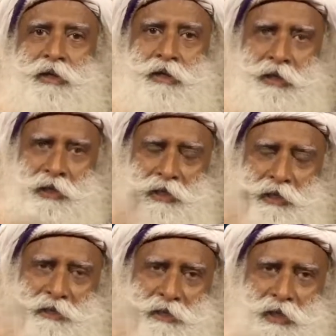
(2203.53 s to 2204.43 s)

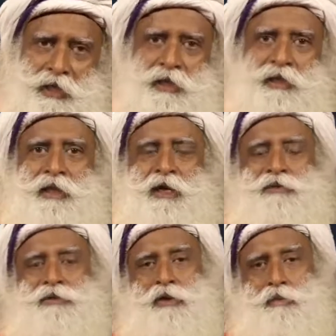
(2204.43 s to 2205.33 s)
nearly
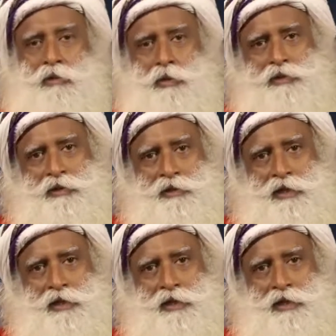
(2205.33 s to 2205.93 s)
300,000 or more than